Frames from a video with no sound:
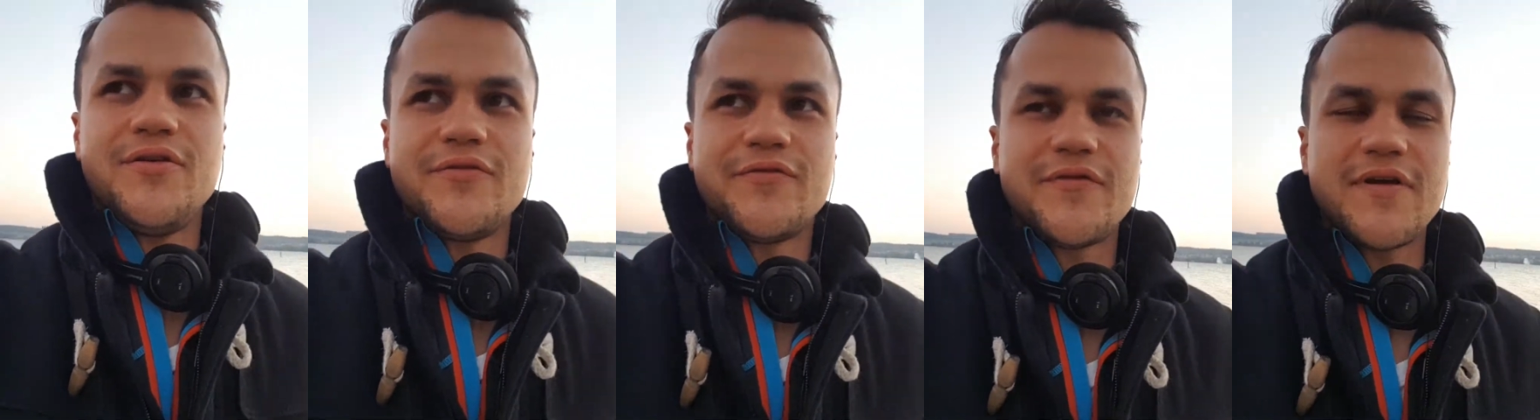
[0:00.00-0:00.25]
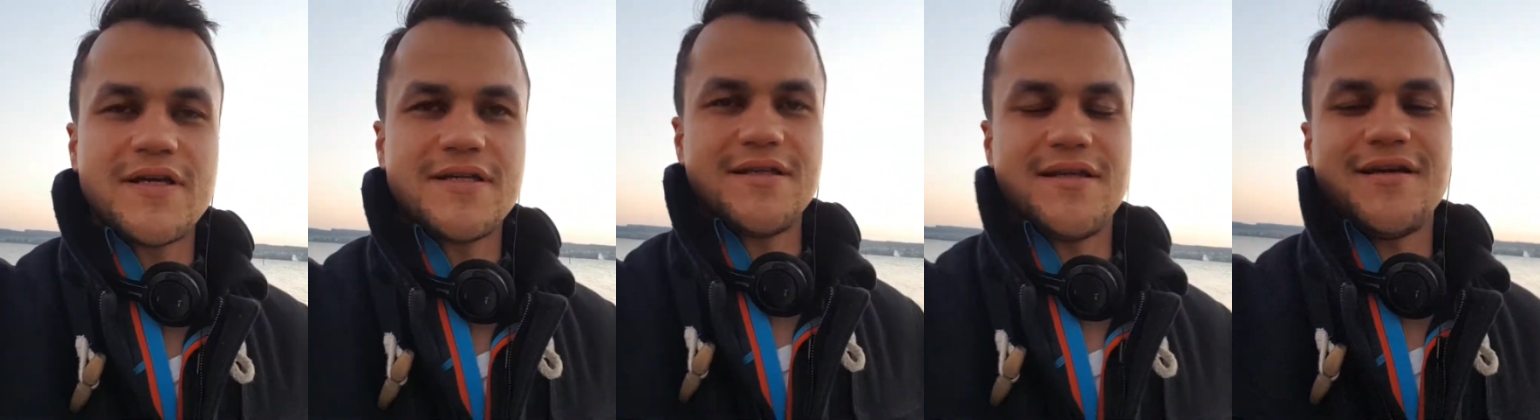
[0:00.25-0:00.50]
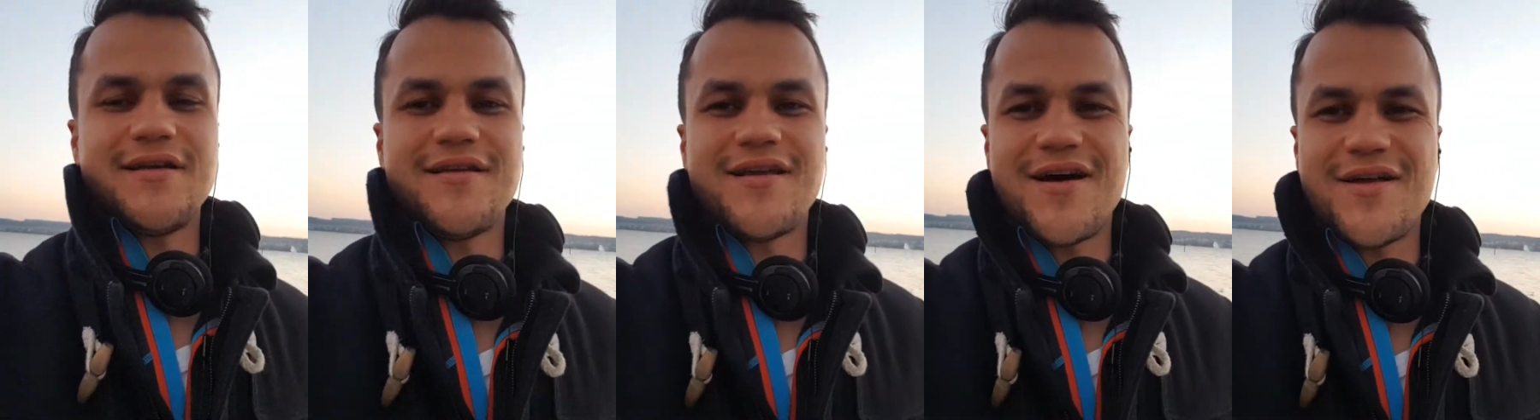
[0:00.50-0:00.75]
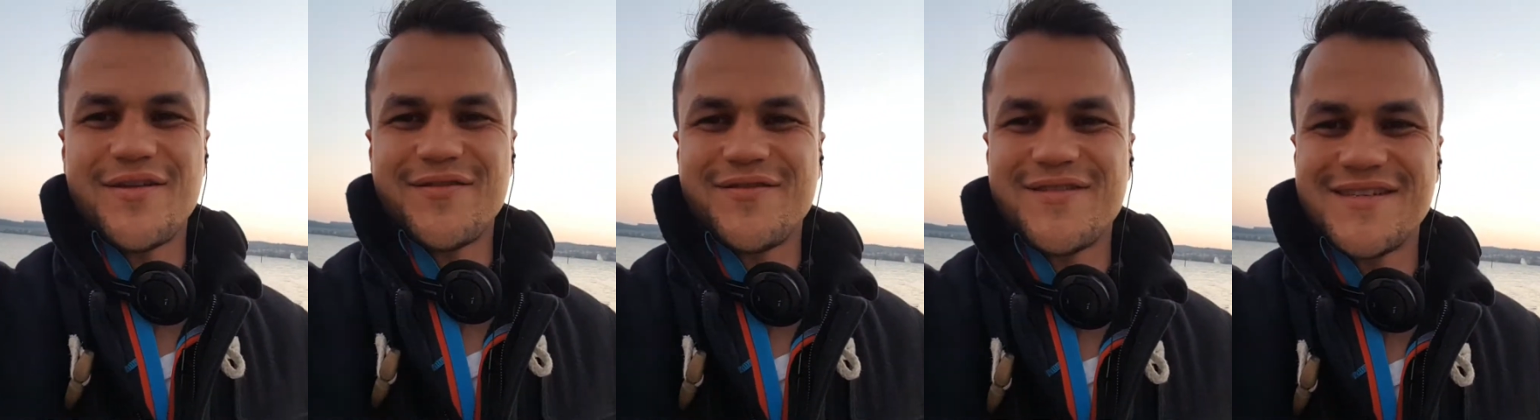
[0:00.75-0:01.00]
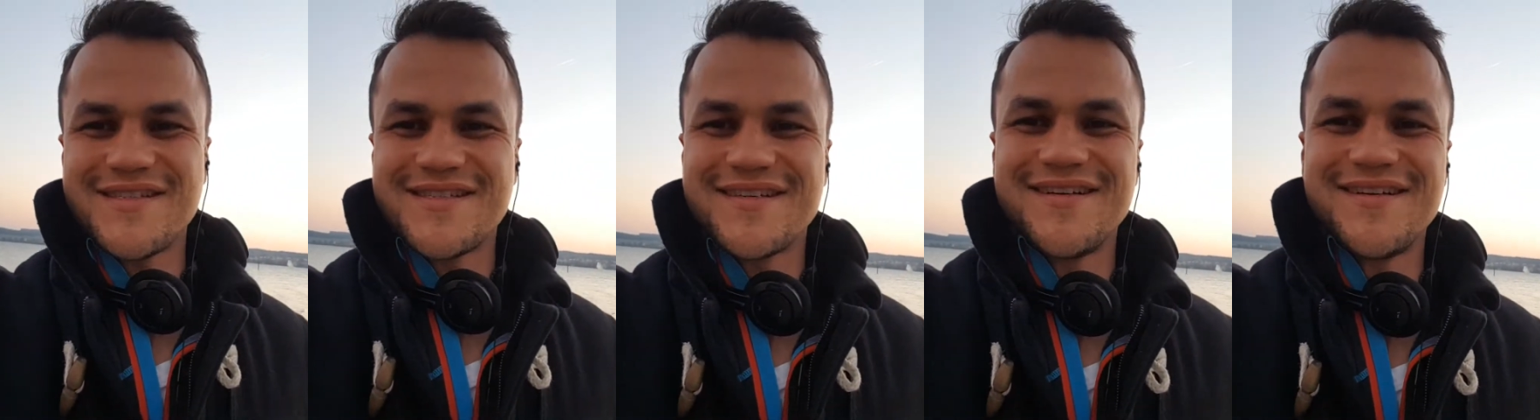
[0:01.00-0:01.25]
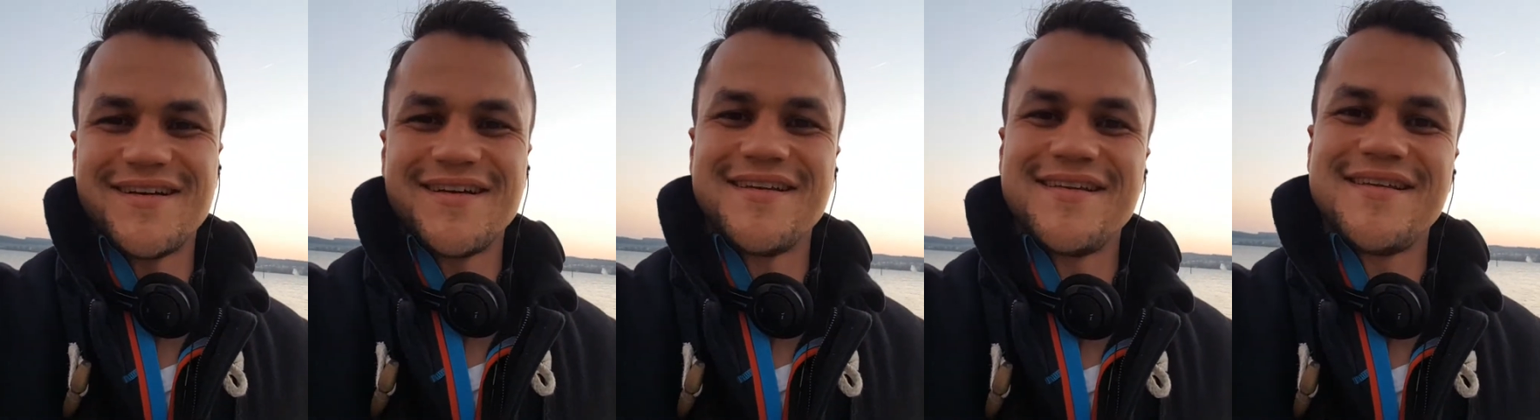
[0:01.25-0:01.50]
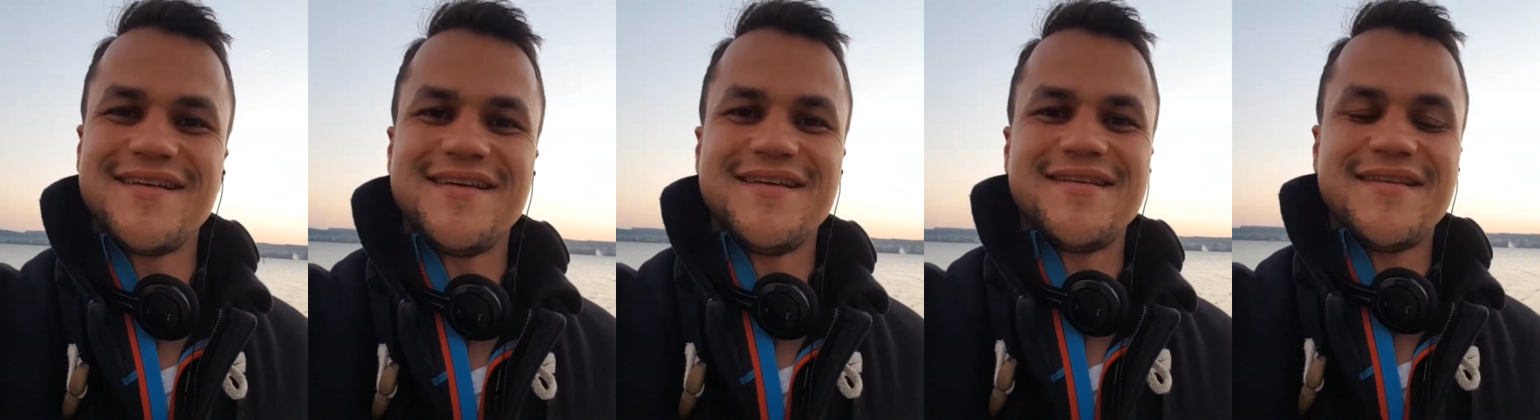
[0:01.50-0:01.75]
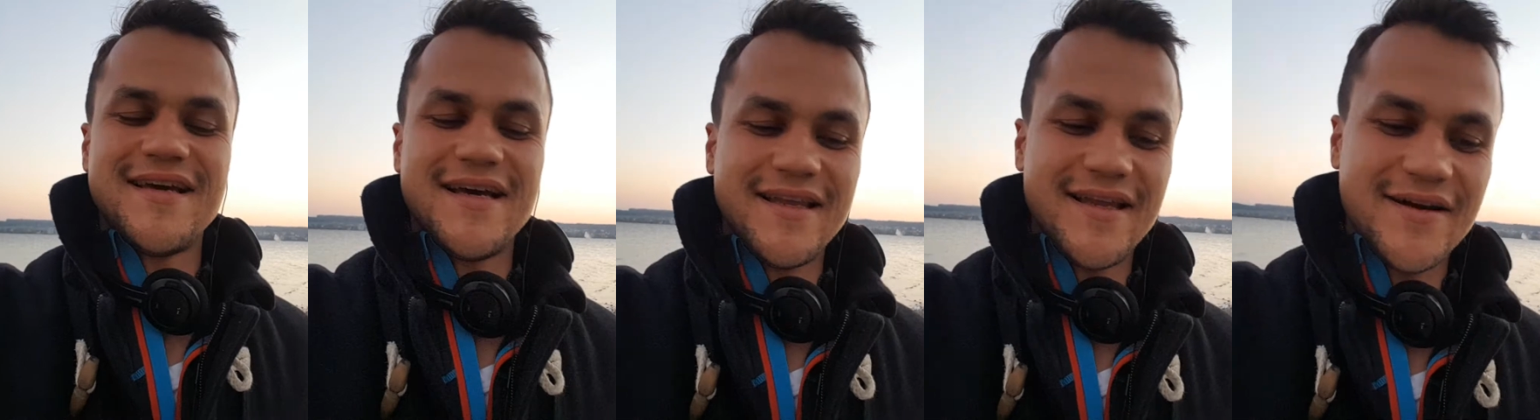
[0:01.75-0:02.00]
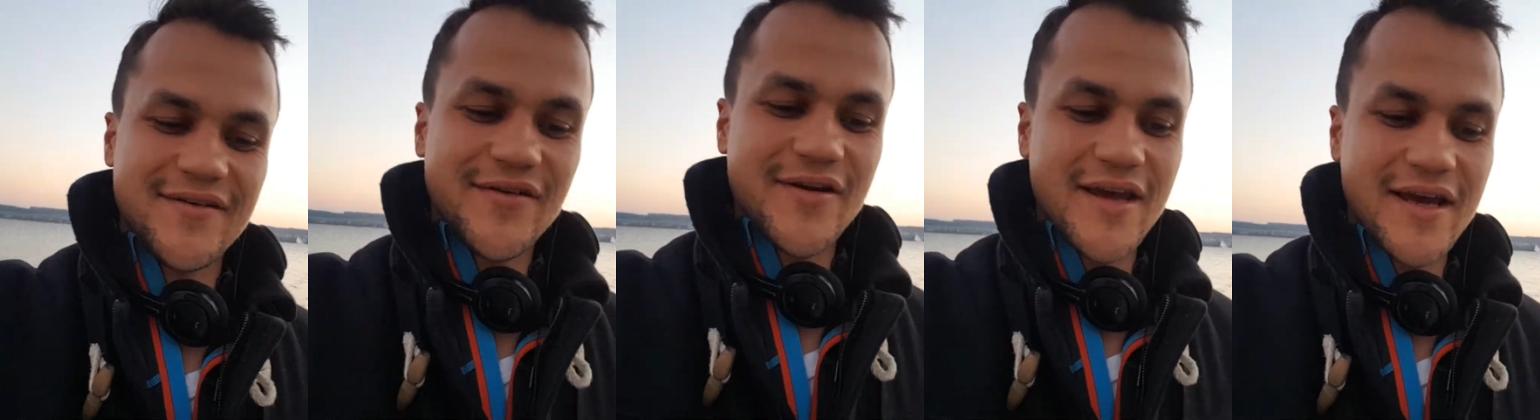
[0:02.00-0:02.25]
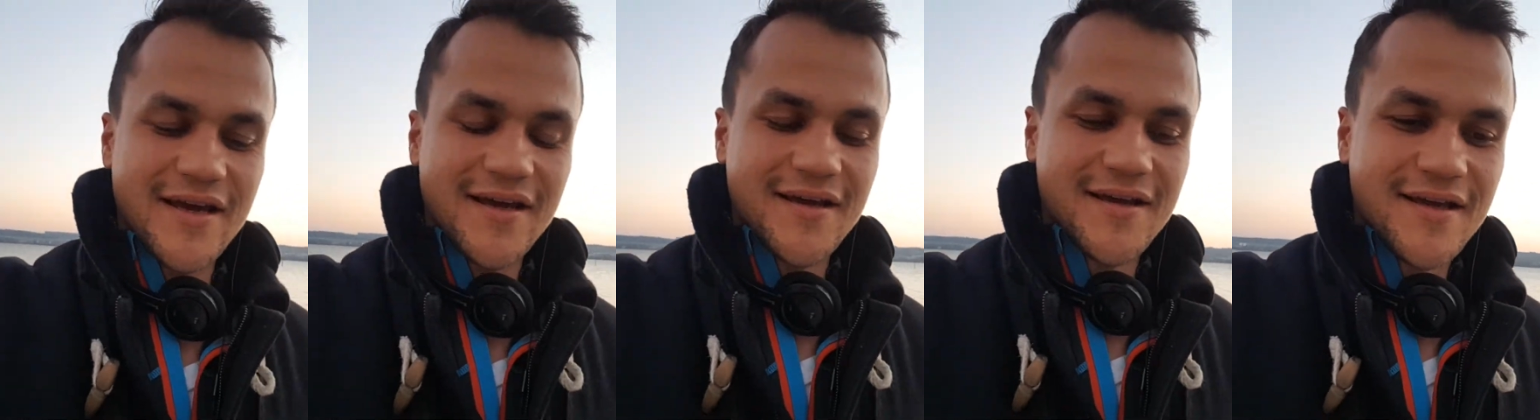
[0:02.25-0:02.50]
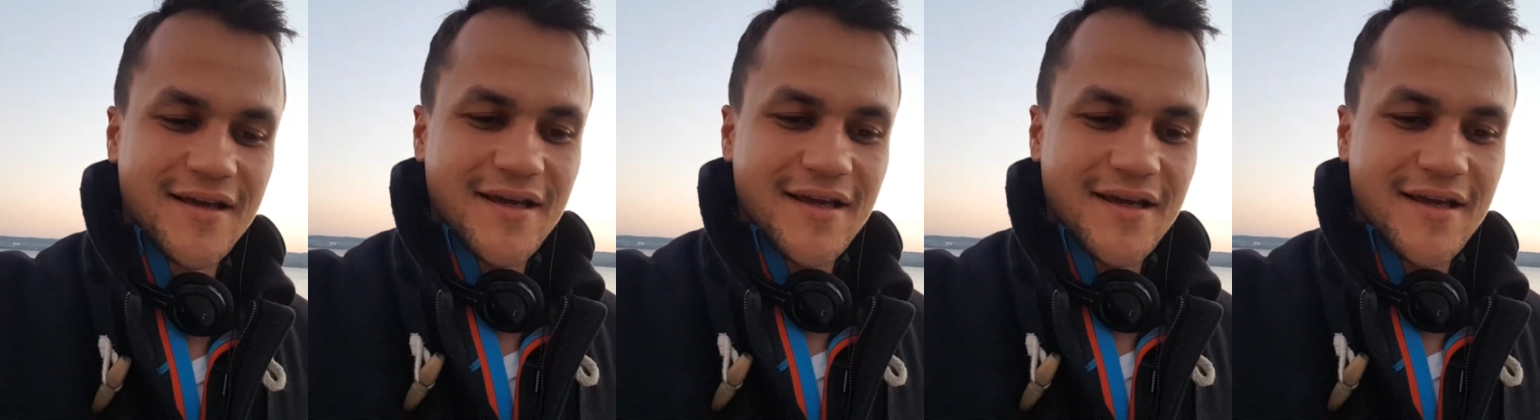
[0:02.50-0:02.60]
facing a lot of uncertainty in that area,